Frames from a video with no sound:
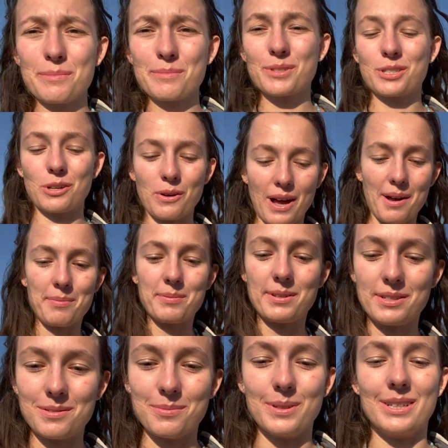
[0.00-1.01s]
So
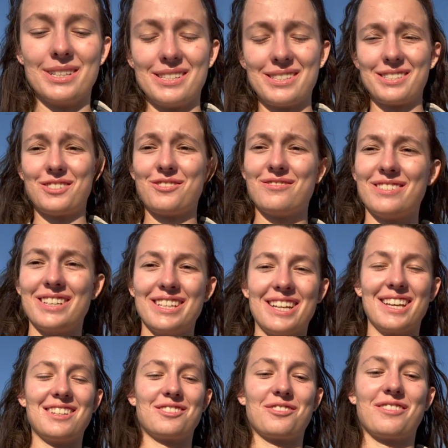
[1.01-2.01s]
happy to be in
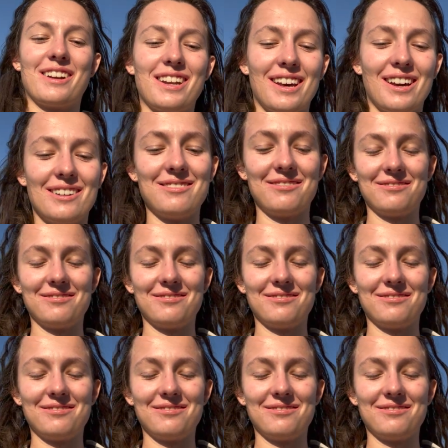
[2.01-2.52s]
nature right now.